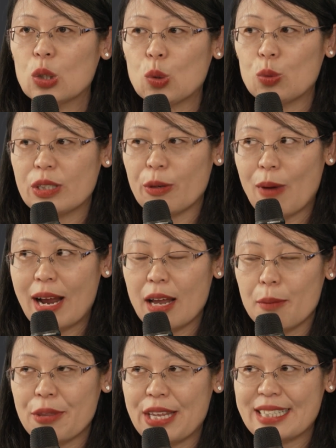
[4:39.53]
to
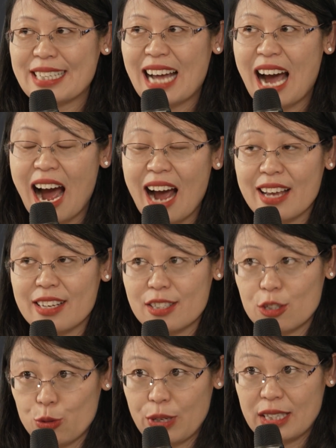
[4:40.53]
develop these
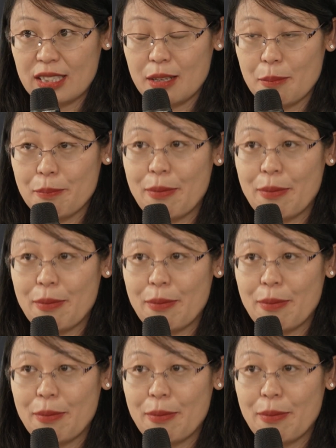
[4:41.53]
high-strength